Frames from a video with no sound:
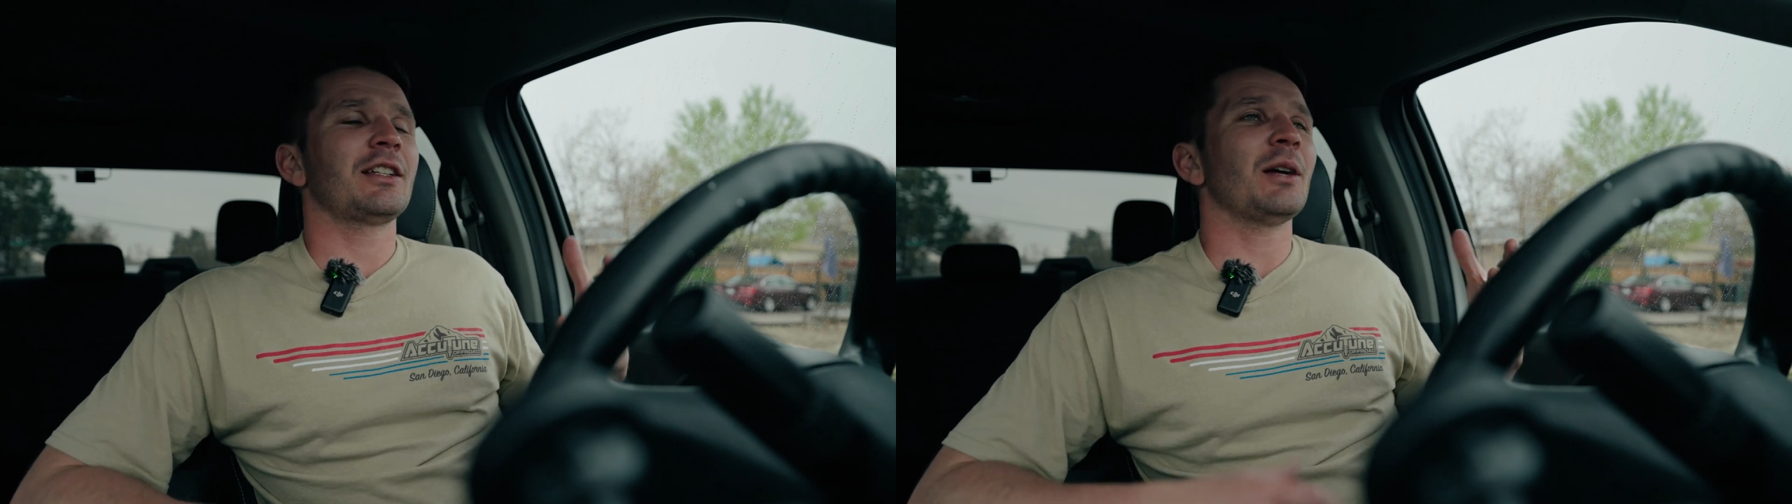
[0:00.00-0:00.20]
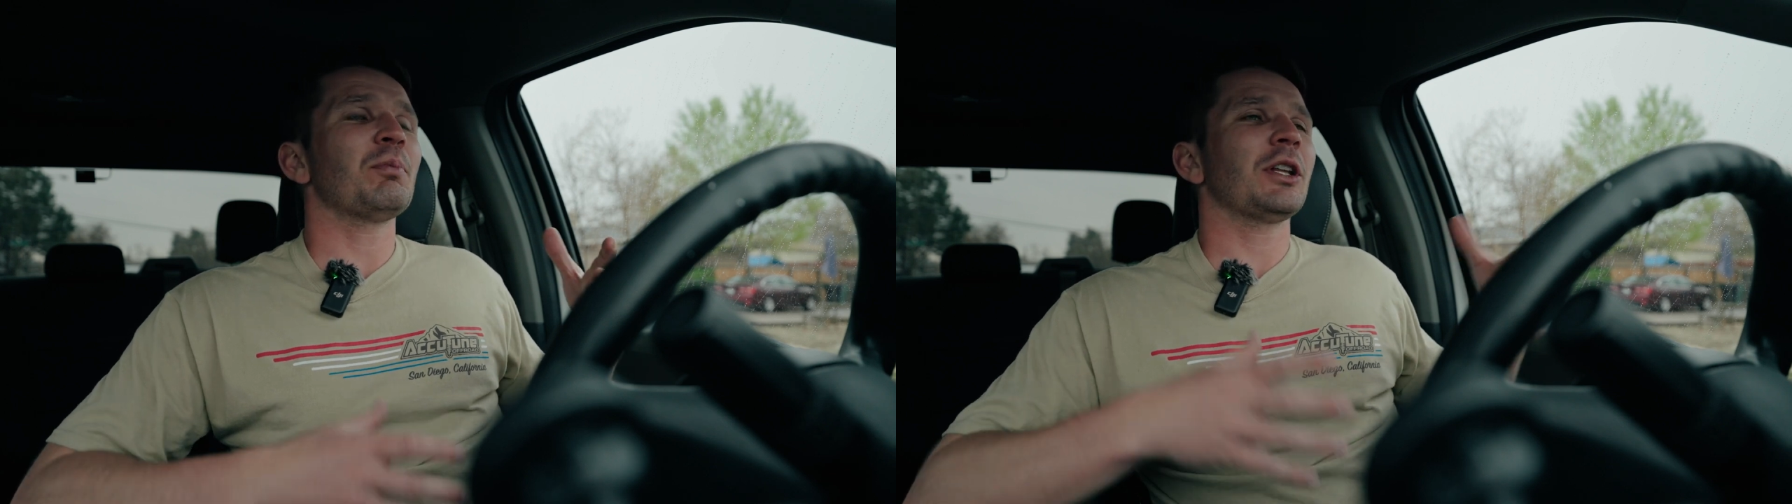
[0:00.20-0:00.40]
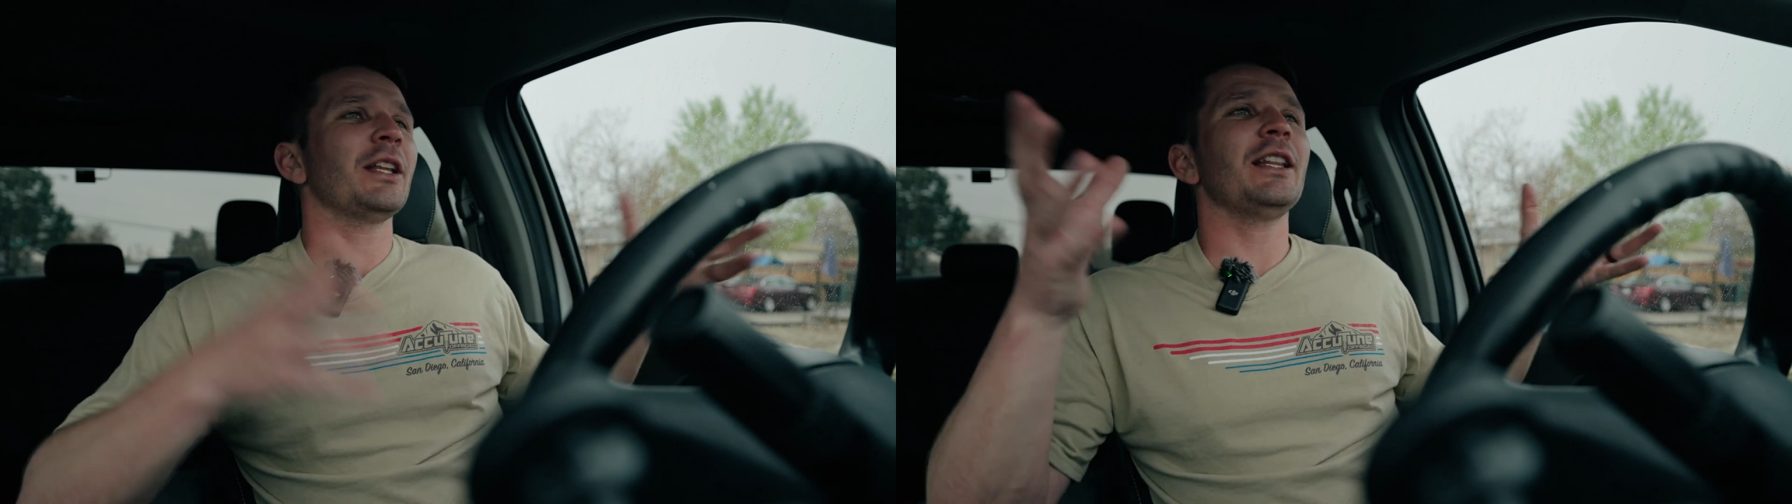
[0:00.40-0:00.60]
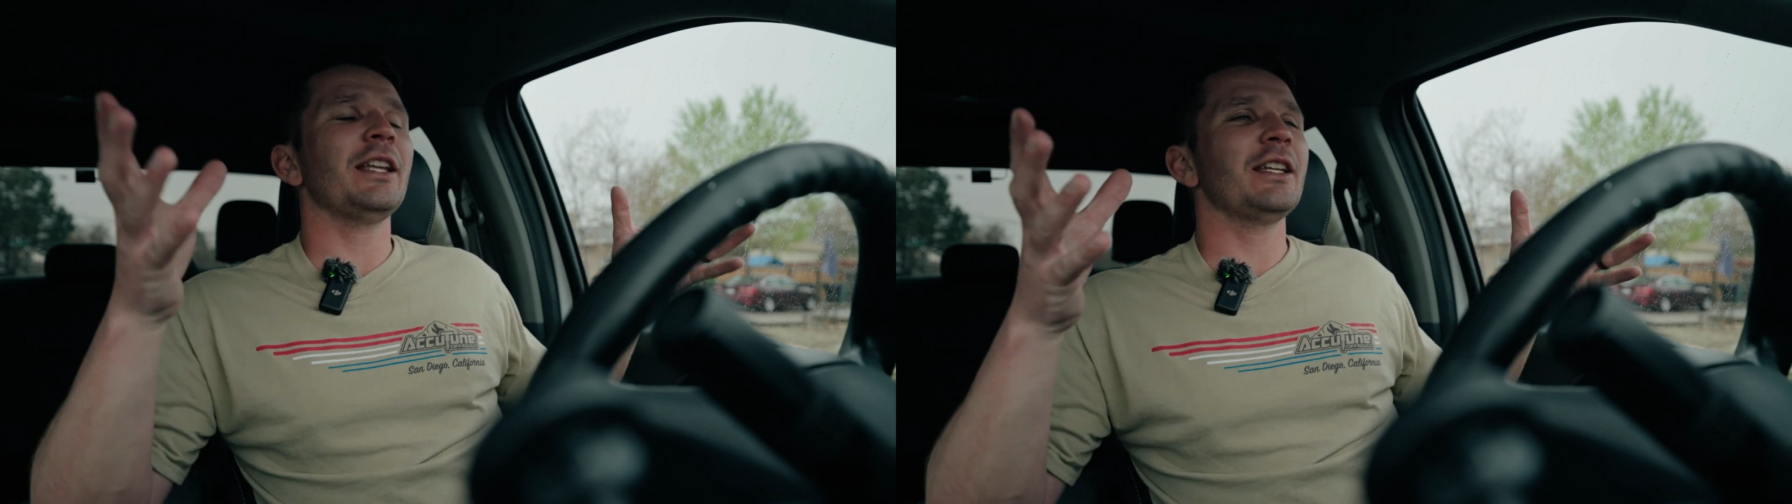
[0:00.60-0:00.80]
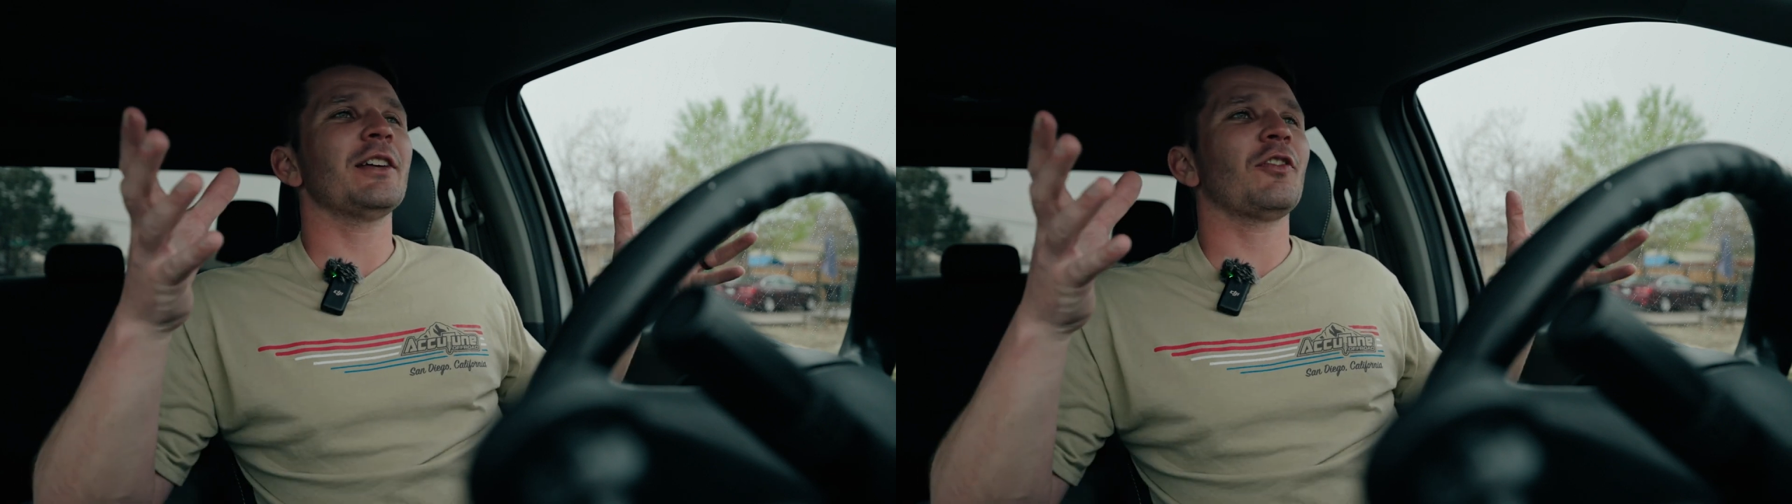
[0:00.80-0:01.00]

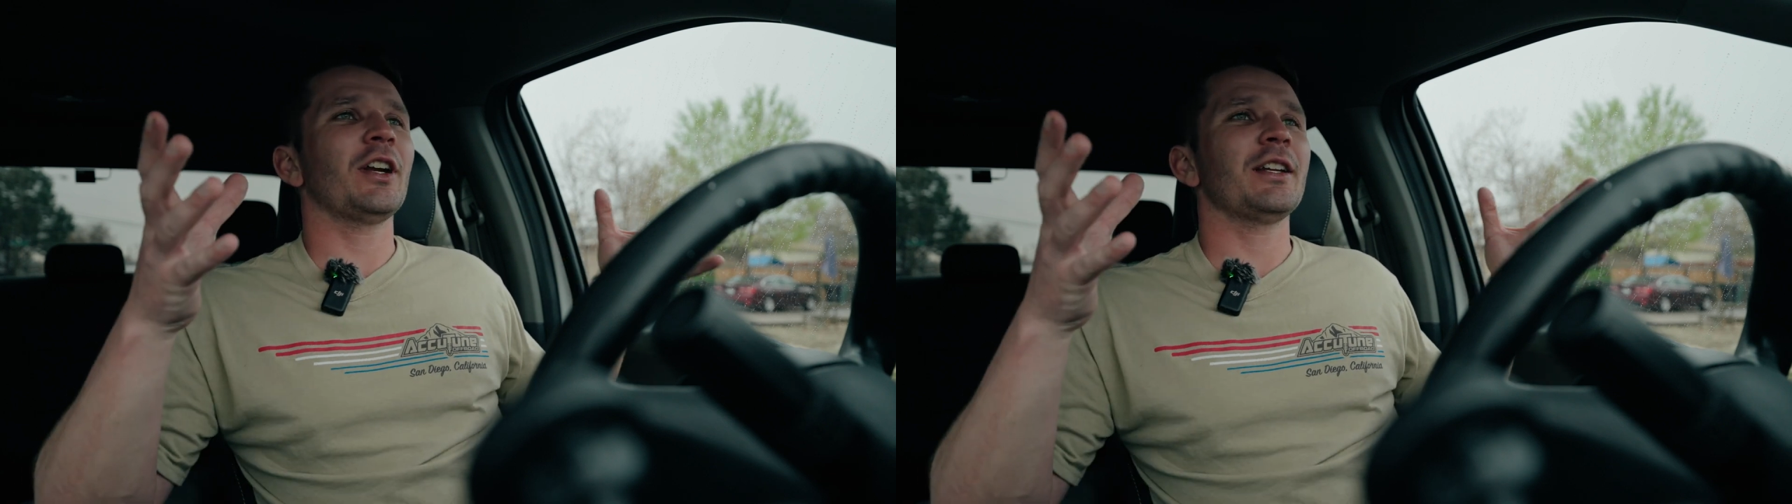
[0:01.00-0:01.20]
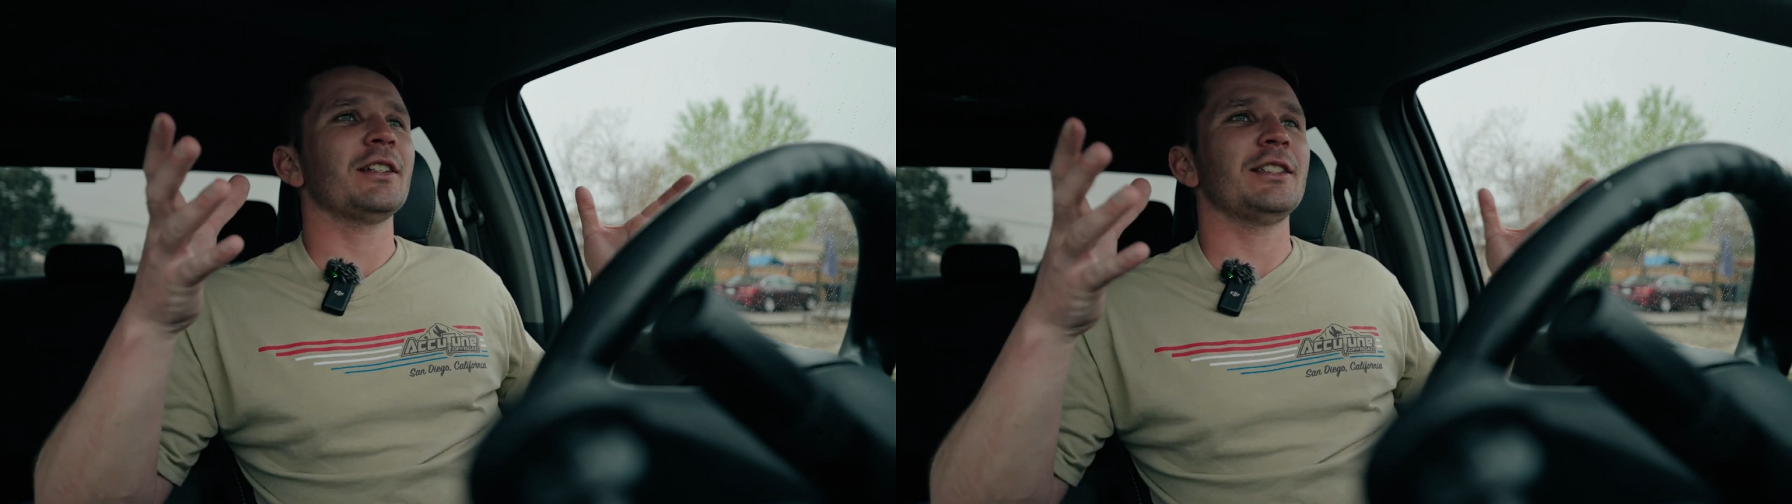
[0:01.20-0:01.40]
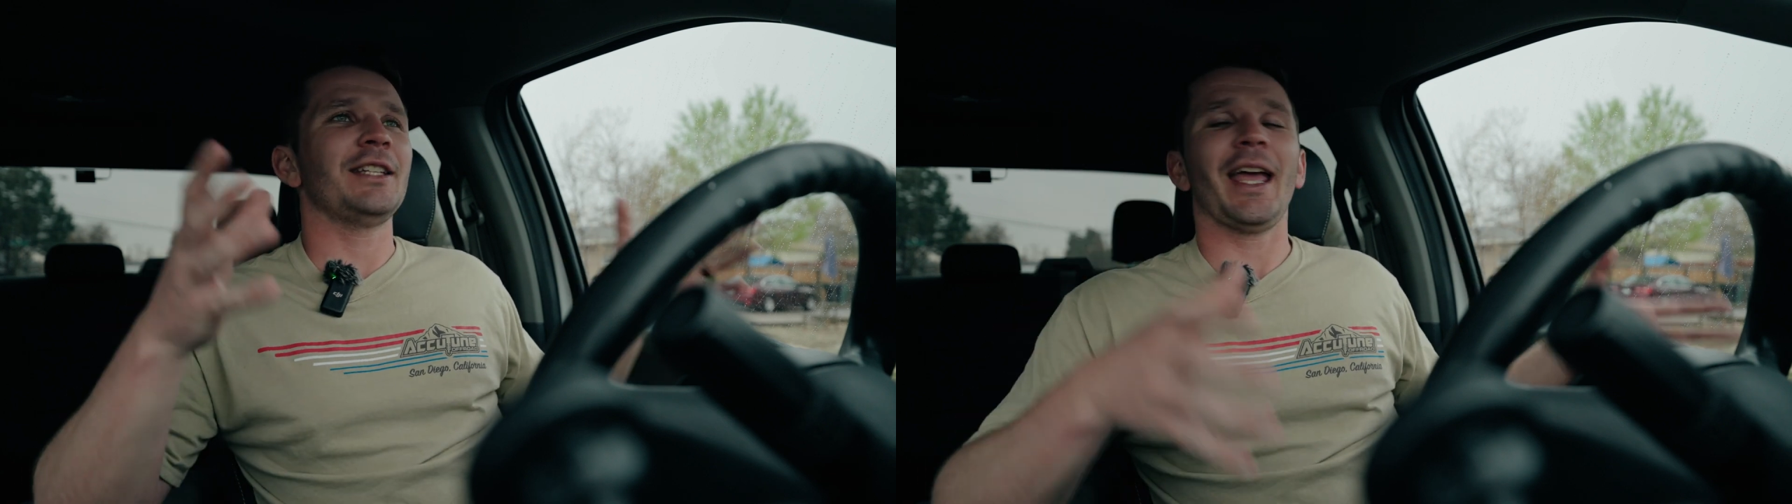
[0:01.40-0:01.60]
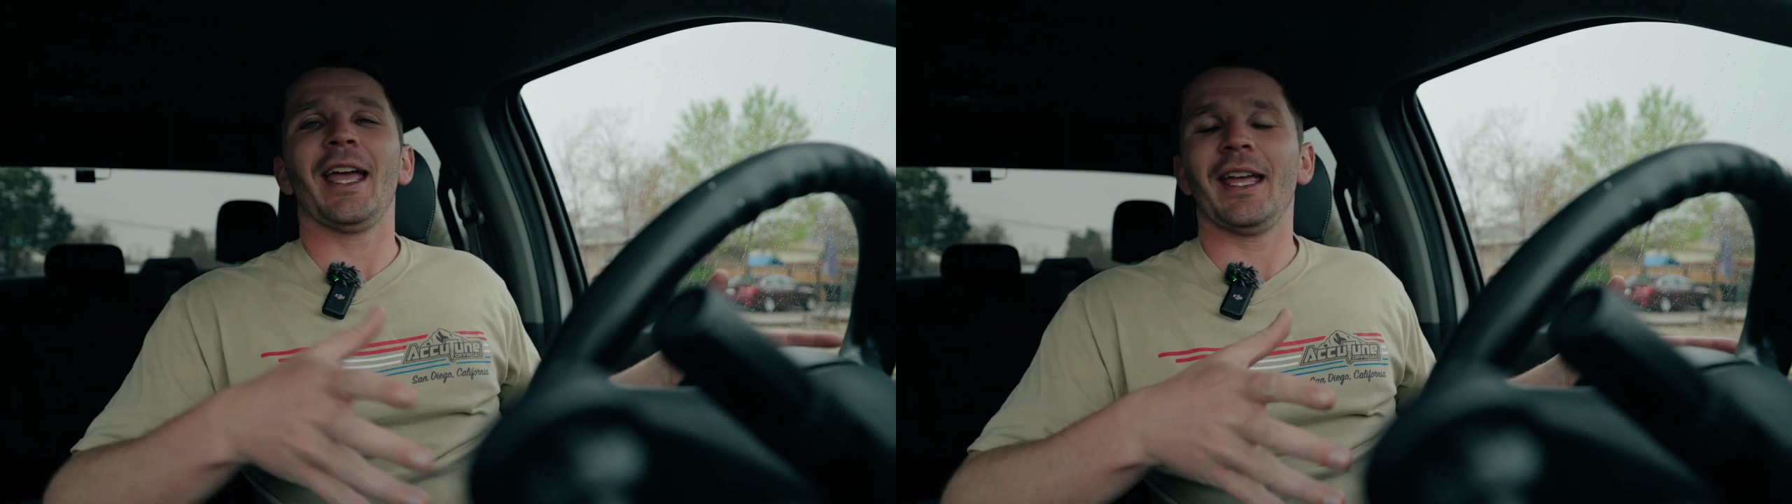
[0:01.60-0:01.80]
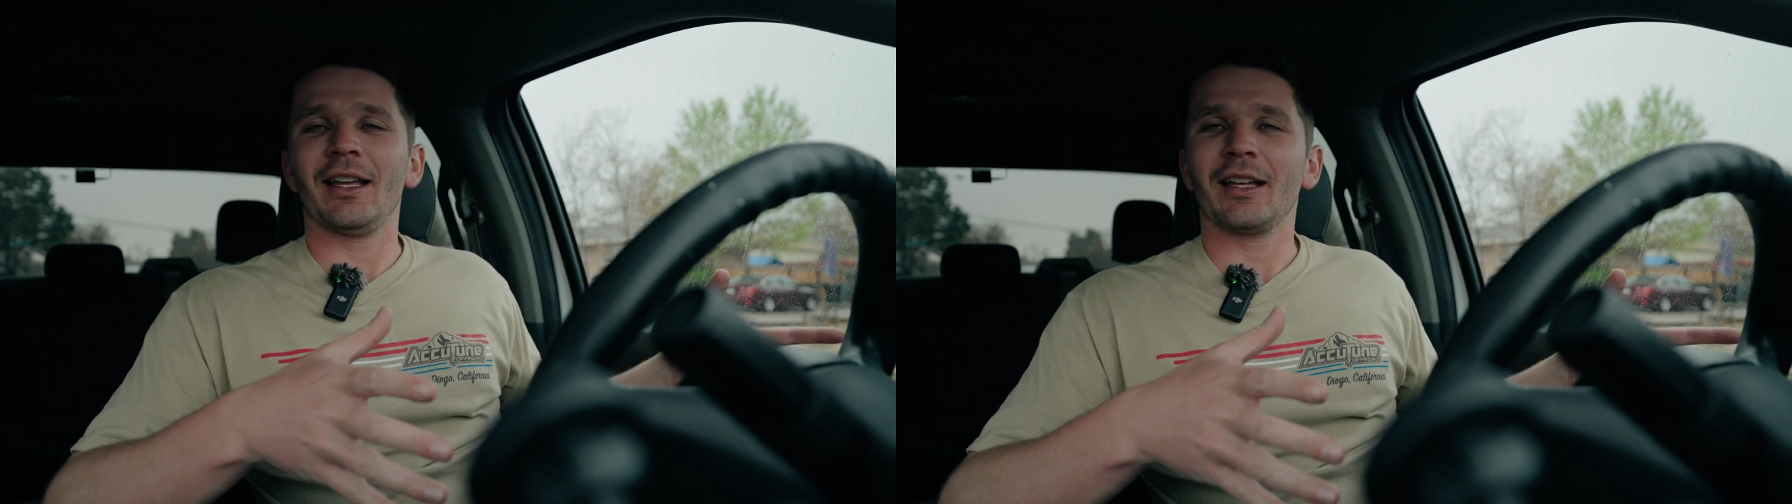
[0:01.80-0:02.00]
completely different
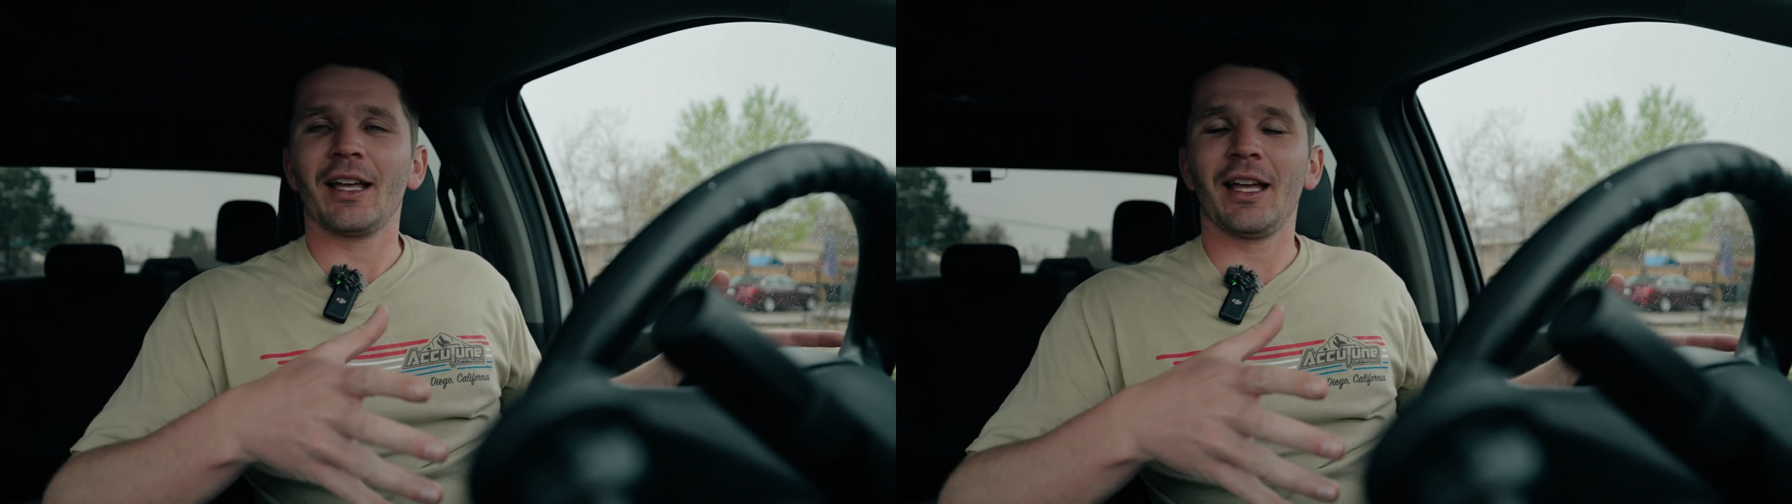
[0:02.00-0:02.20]
day.